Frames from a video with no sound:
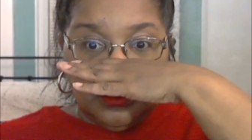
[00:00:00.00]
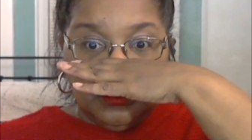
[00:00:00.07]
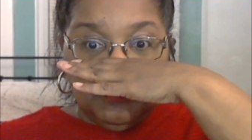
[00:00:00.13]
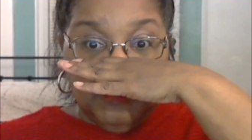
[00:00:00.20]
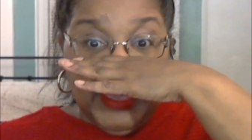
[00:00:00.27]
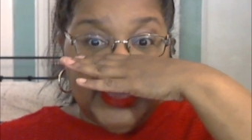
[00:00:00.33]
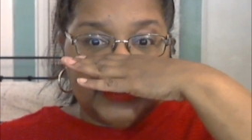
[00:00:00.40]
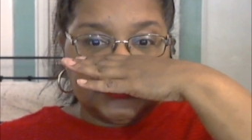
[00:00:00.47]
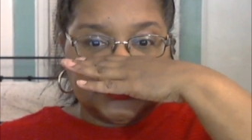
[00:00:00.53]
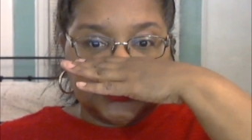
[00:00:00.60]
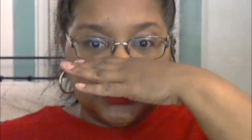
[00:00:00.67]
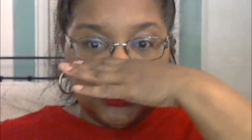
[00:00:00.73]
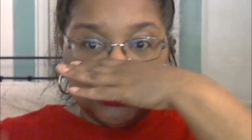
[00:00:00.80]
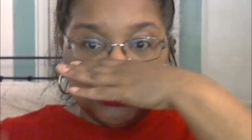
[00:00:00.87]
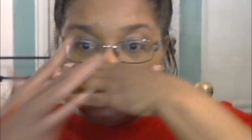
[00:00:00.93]
mask.
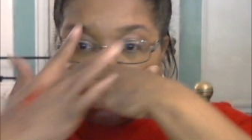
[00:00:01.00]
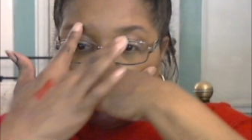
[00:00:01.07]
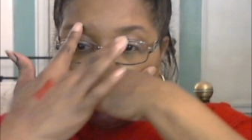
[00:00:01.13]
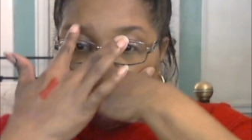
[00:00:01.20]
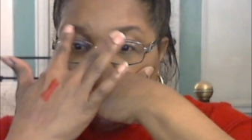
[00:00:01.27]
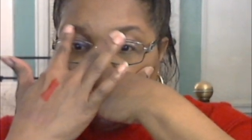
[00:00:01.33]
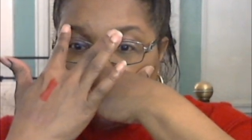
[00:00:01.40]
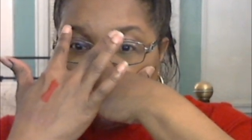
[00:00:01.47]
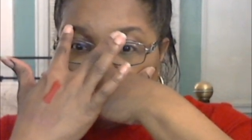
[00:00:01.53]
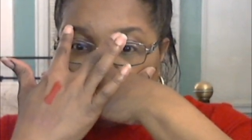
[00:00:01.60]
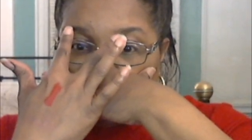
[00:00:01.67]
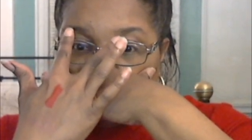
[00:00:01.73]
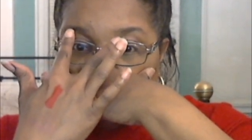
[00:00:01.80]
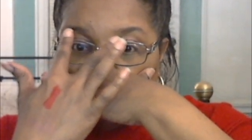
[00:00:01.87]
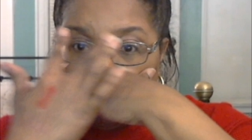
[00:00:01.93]
So what
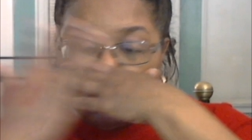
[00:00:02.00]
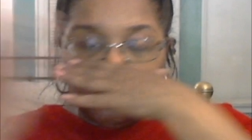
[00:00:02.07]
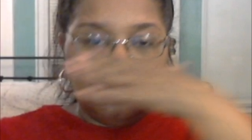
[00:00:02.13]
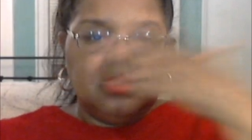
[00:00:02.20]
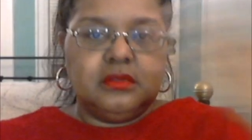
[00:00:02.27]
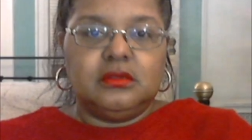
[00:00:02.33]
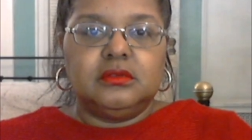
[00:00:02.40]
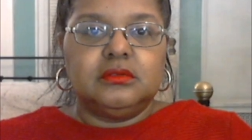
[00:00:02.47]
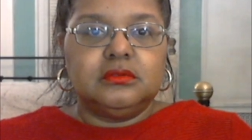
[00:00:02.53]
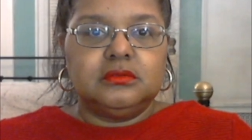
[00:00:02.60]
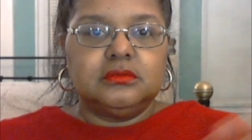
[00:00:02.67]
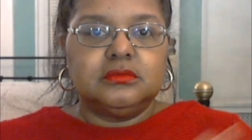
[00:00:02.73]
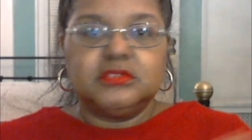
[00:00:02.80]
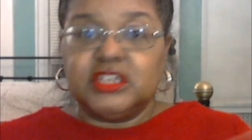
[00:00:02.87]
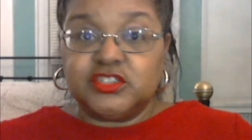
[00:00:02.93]
is,
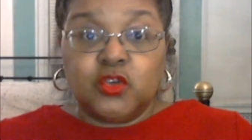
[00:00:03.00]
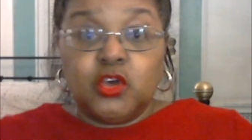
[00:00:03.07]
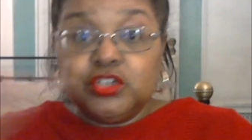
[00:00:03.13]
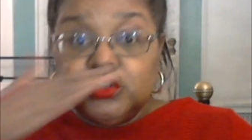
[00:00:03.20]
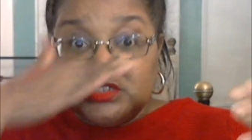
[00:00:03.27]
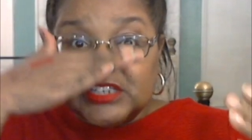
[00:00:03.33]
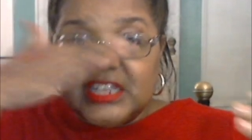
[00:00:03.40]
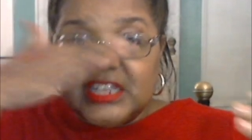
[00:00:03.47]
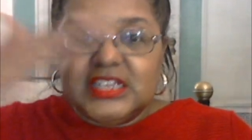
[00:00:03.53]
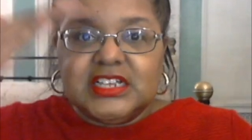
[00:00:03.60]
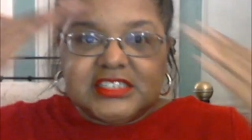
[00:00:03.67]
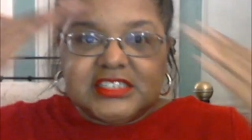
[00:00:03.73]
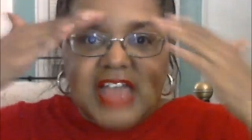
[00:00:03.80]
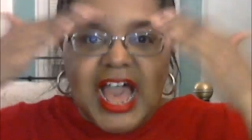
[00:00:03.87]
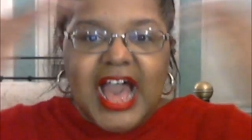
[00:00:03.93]
that's all you see is
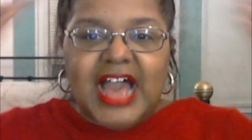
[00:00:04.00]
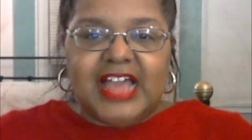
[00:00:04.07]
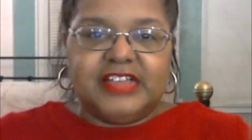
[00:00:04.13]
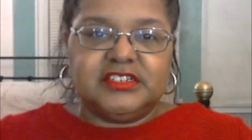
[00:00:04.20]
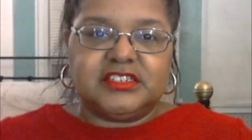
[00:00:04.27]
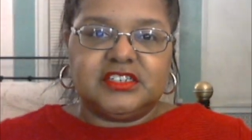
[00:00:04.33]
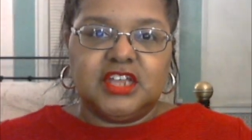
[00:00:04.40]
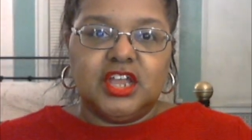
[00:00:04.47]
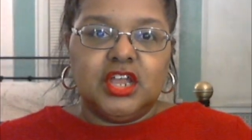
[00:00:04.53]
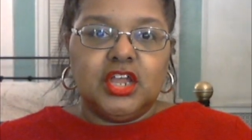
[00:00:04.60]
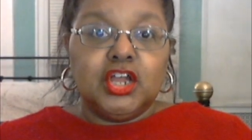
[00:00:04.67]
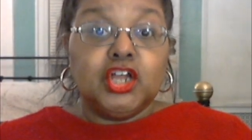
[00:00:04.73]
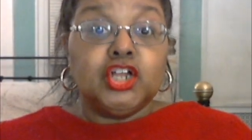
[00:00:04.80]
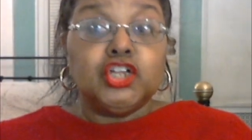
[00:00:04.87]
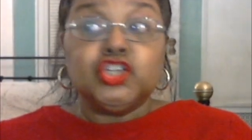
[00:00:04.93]
the eyes.
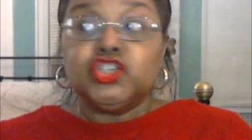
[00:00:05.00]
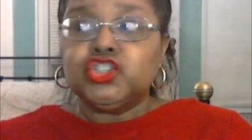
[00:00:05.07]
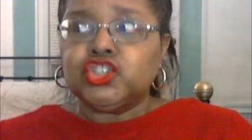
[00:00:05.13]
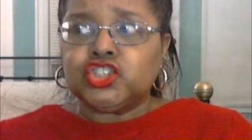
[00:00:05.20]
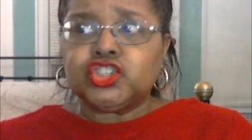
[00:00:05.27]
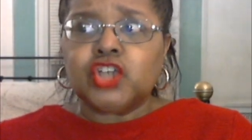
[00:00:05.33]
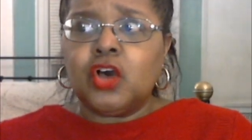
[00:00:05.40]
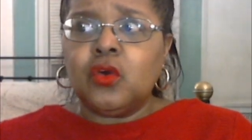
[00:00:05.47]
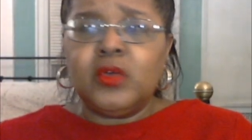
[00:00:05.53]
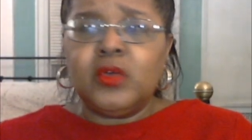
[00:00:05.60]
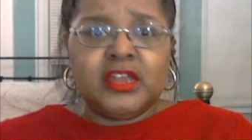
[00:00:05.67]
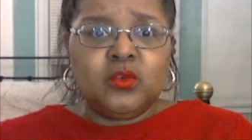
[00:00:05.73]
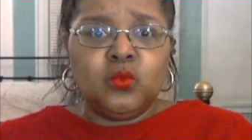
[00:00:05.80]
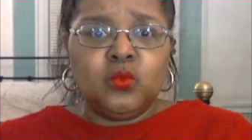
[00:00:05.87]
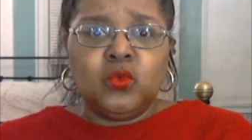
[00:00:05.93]
So
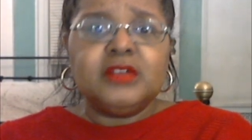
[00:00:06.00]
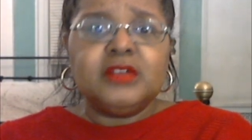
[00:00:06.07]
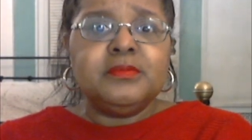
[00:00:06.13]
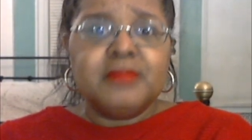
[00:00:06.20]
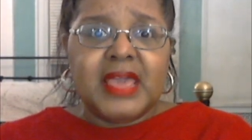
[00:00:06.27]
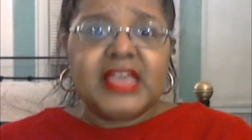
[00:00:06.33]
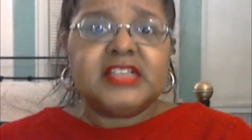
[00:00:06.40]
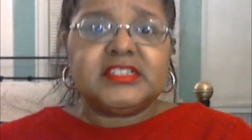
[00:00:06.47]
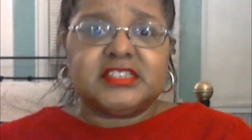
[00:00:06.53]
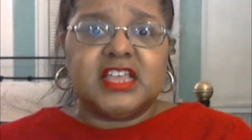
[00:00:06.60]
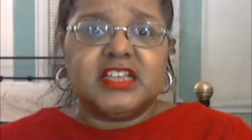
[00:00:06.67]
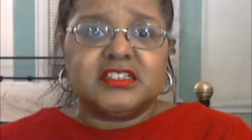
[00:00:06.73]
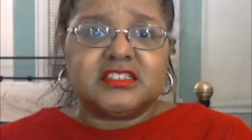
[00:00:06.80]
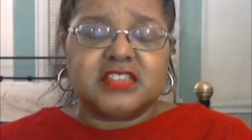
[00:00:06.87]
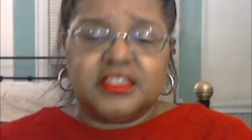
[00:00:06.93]
it would make
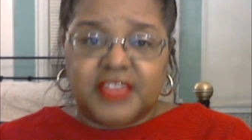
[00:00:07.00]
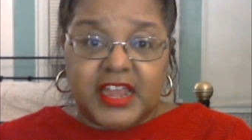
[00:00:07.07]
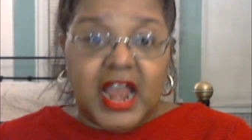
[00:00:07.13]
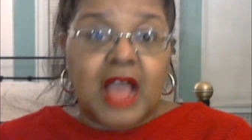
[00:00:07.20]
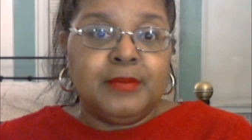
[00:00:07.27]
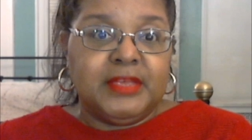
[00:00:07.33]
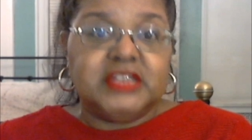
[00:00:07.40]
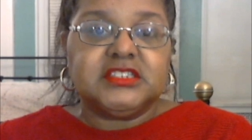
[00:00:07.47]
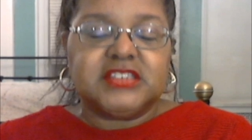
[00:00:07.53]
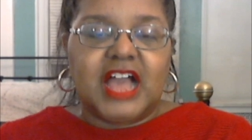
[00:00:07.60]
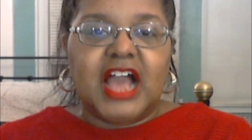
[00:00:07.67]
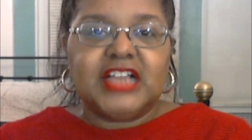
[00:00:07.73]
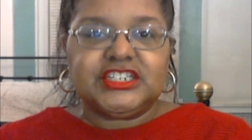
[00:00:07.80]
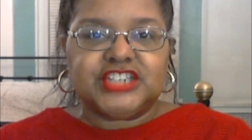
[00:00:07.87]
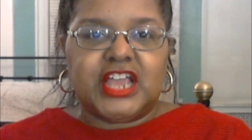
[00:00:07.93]
sense that I'm into
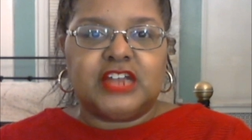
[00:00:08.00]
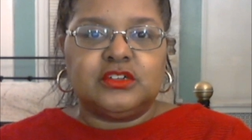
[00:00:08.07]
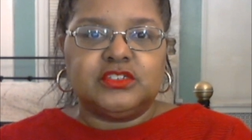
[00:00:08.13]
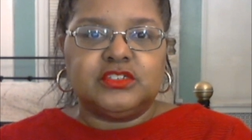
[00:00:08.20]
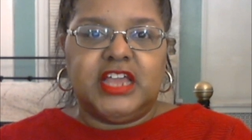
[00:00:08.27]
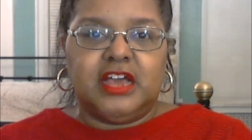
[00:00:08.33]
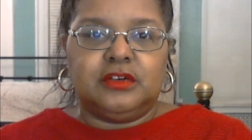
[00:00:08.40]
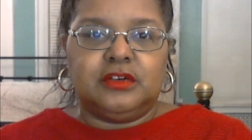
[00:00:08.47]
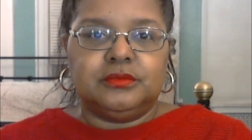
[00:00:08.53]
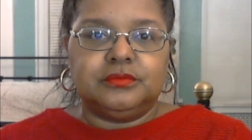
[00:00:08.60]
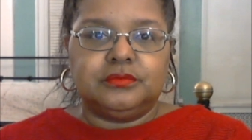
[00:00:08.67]
eyeshadows now.